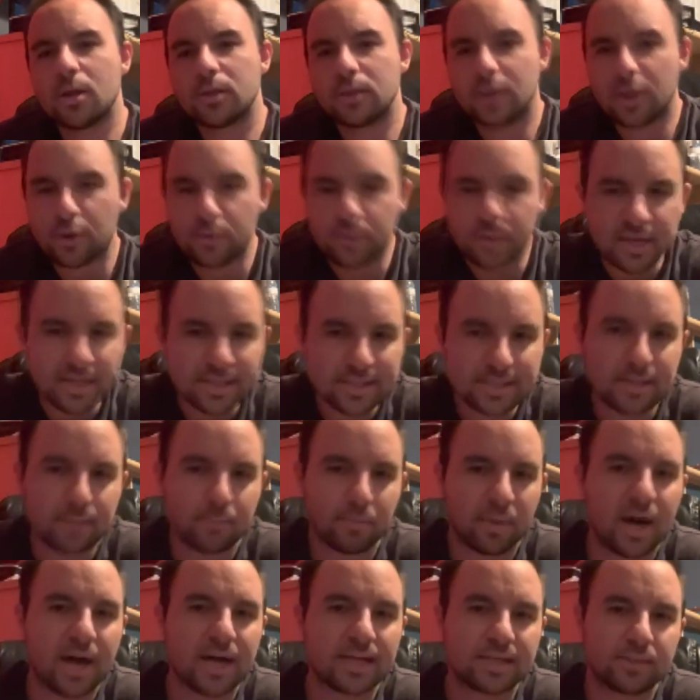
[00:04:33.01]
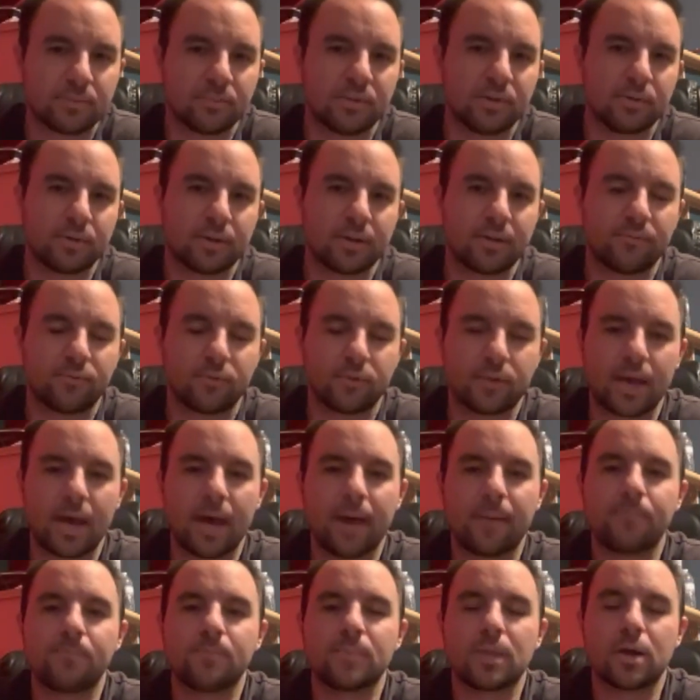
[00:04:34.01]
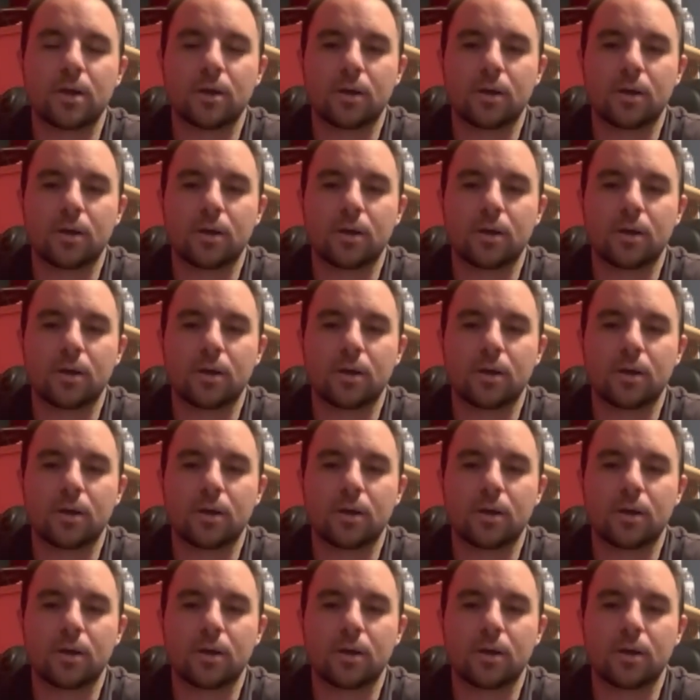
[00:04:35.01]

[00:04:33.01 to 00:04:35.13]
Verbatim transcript: There is the possibility for that.